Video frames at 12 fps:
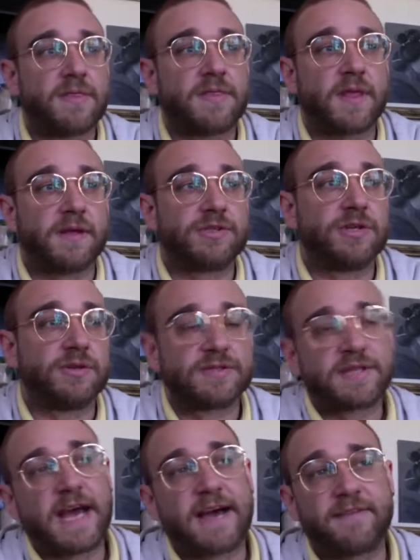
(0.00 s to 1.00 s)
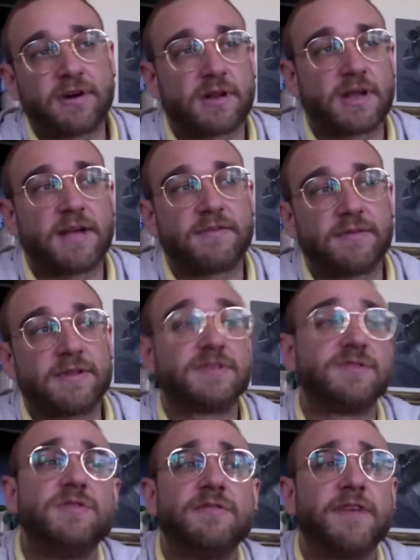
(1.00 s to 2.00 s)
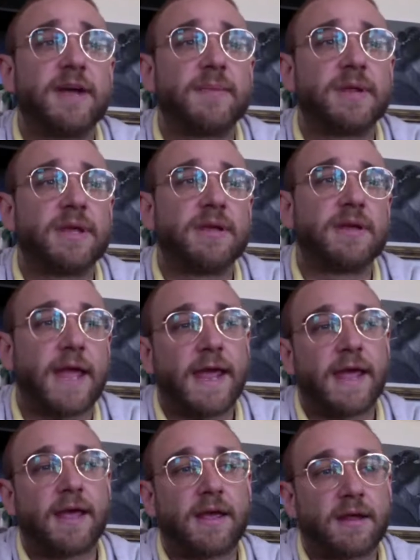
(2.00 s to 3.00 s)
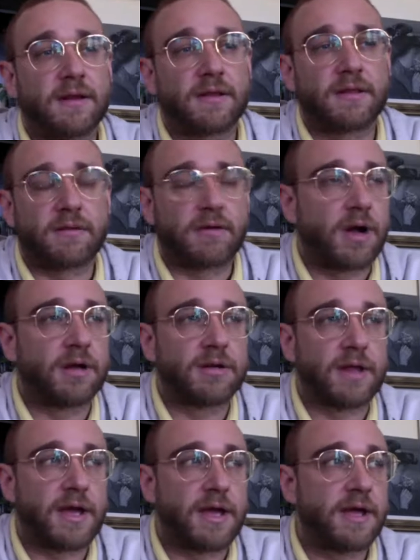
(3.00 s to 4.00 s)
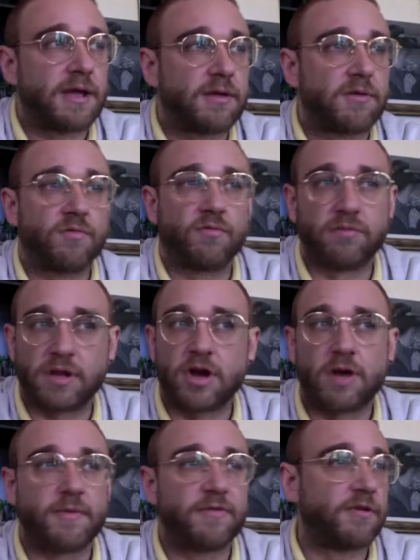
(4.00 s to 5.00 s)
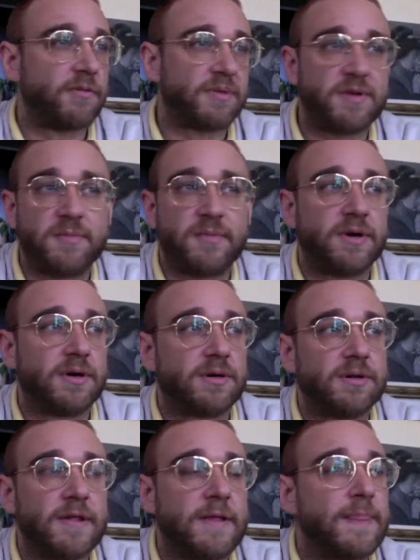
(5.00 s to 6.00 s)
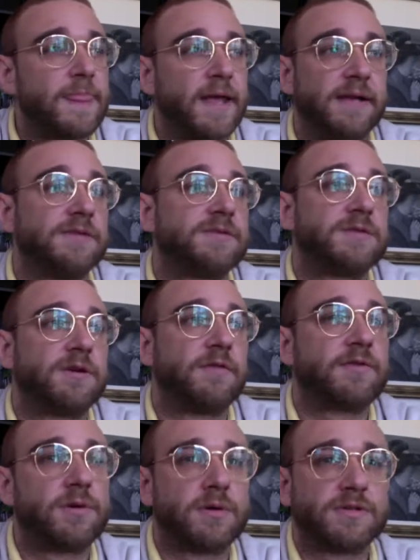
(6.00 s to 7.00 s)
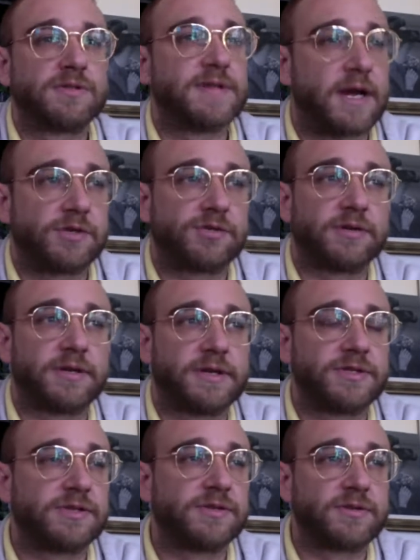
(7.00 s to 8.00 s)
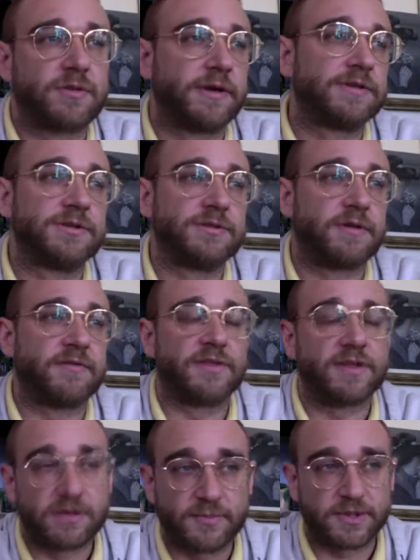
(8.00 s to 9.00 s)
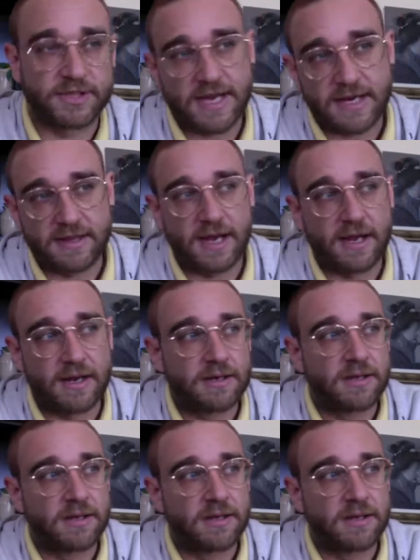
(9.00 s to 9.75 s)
that she used to have in her life with this new family, and they're all like really homophobic people. And so, of course, naturally, she's going to do everything to protect that.